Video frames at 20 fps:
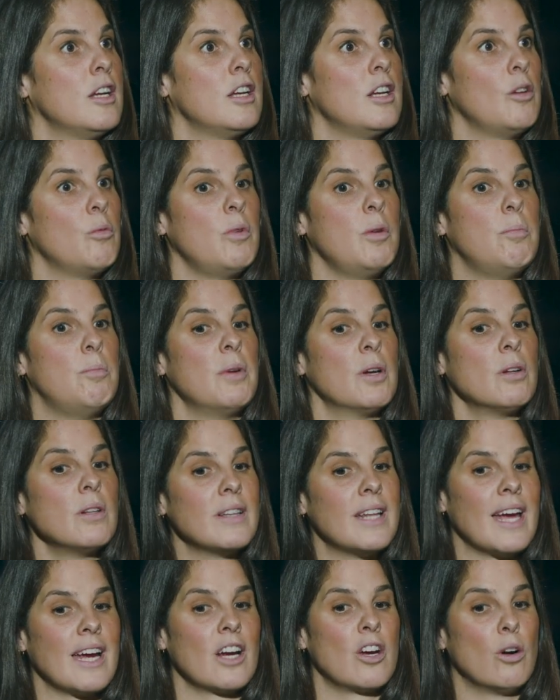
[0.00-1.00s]
We built
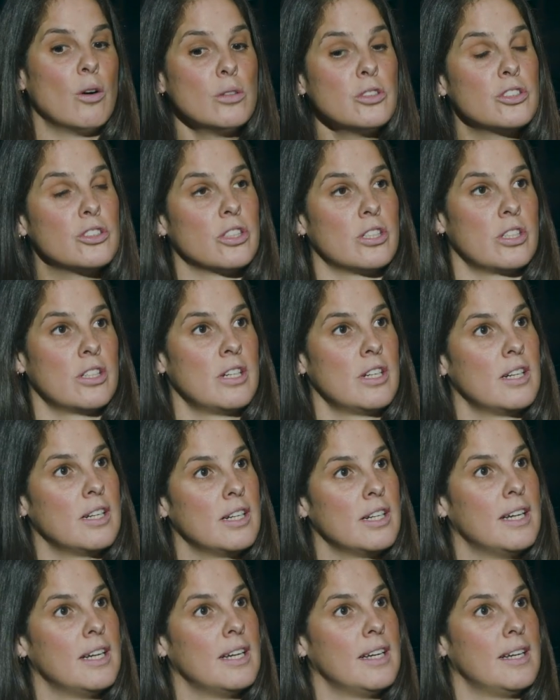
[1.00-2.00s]
that culture
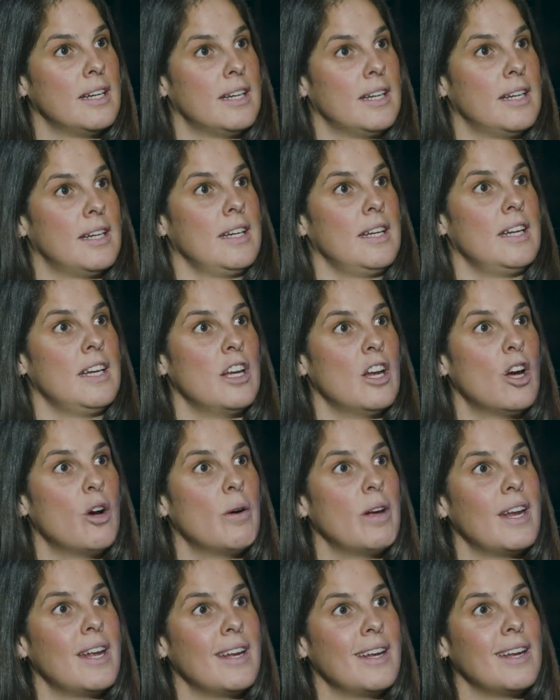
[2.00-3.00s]
You know,
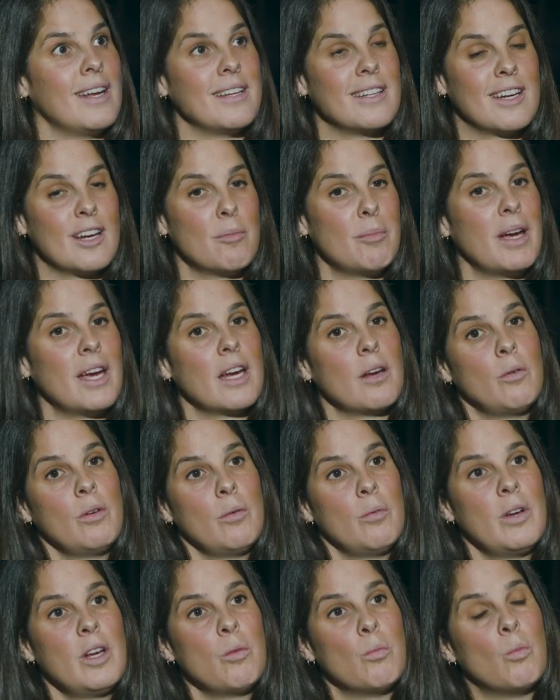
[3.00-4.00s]
and to come back,
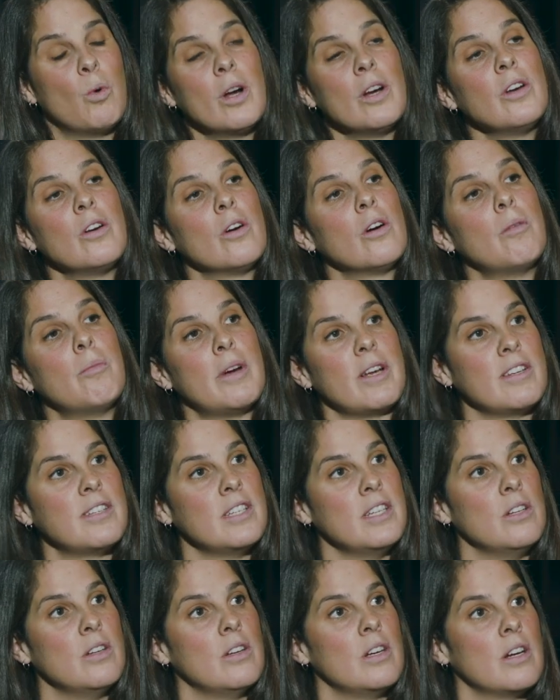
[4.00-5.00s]
we had one girl my
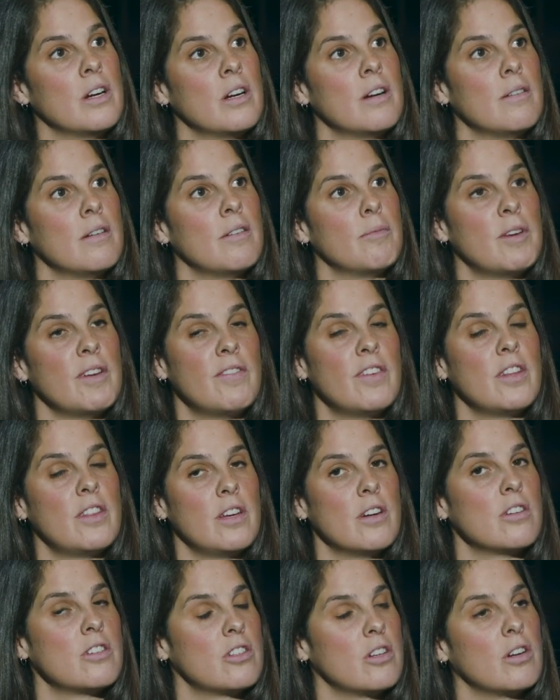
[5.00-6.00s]
senior year, my fifth
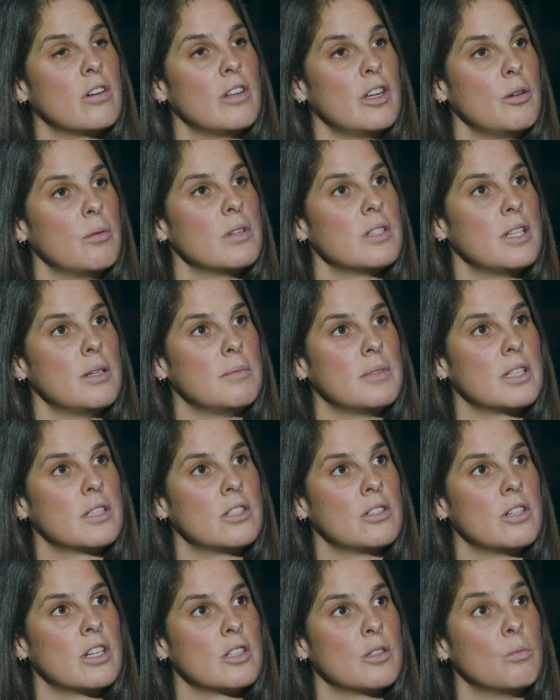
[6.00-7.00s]
year, struggling with same-sex
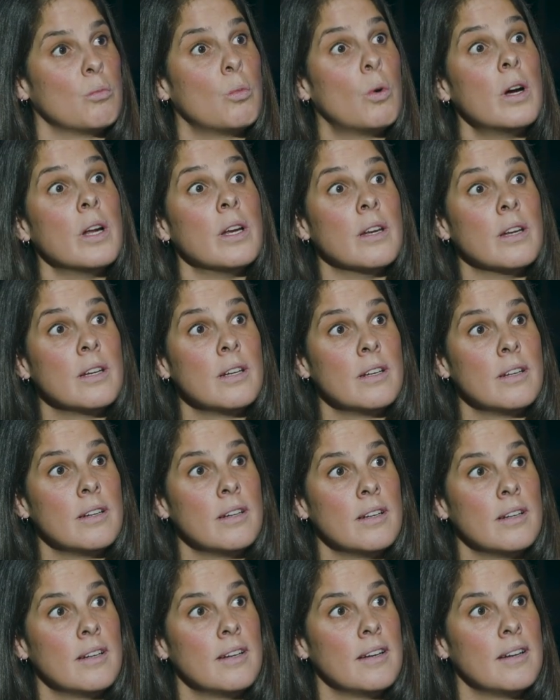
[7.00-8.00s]
attraction. One.
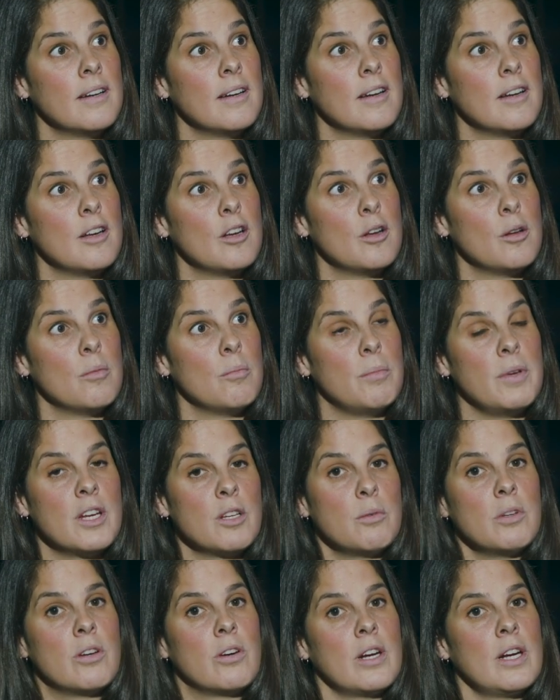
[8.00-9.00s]
Because
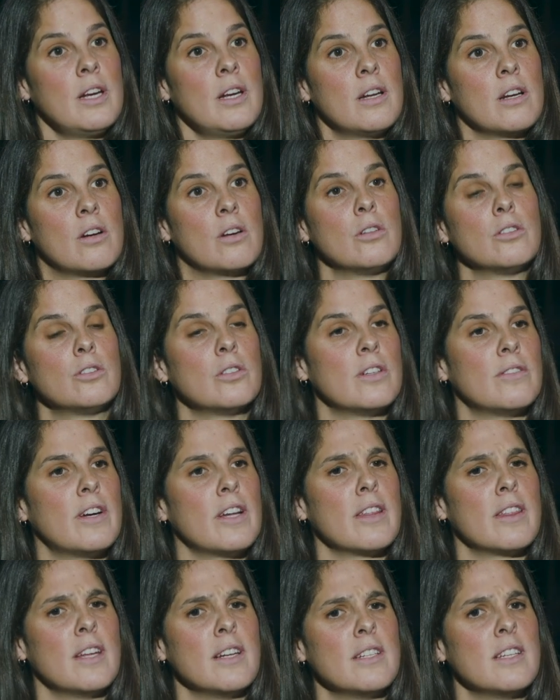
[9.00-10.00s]
we created a culture of
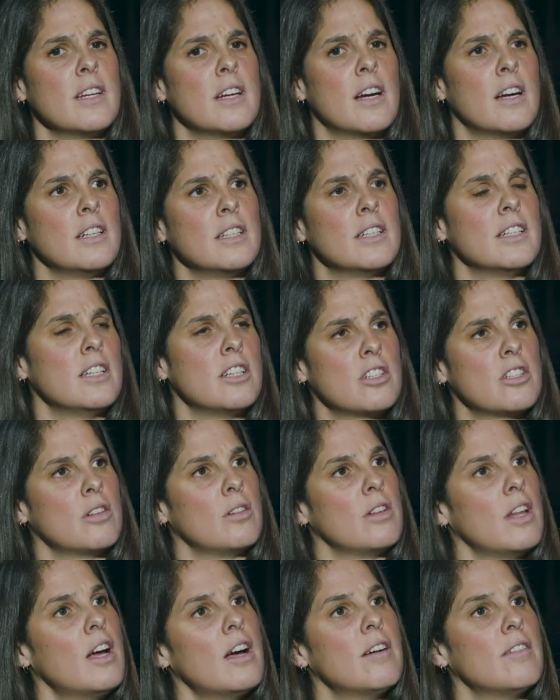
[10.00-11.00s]
authentic, unconditional
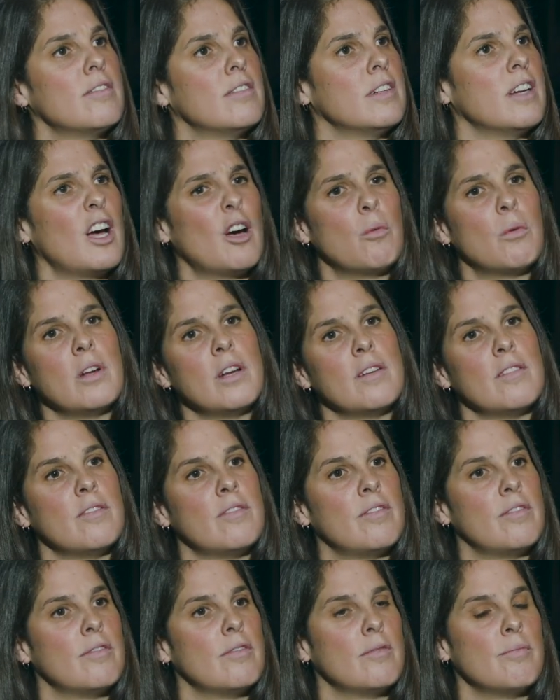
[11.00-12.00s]
love, not one
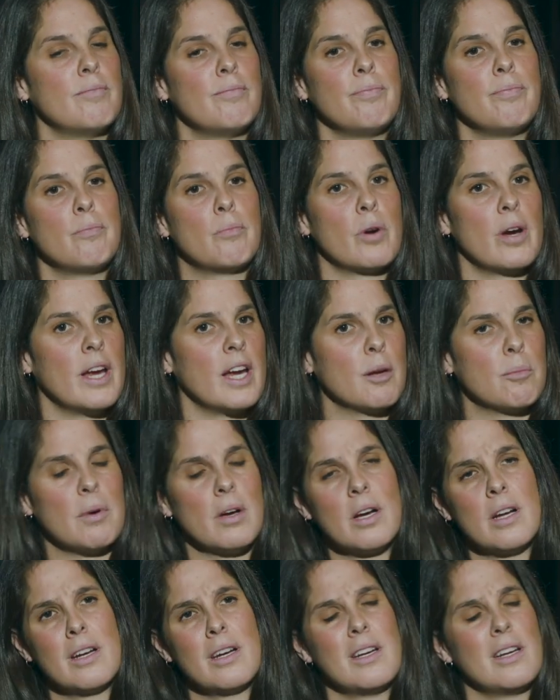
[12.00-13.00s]
of preying
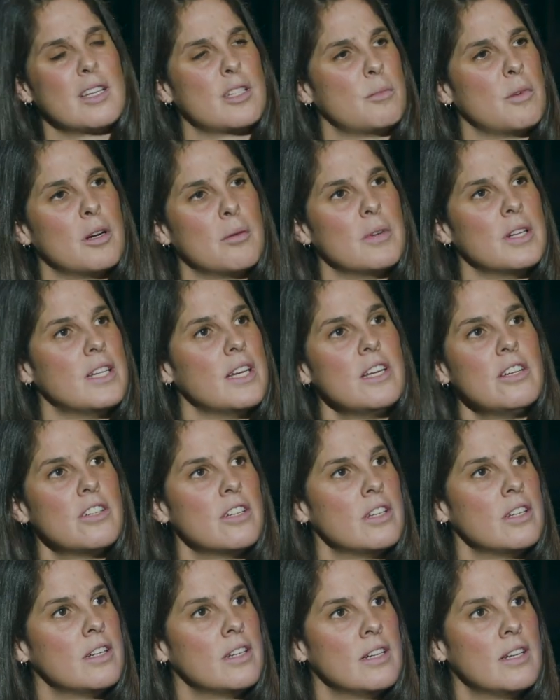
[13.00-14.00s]
upon and experimentation,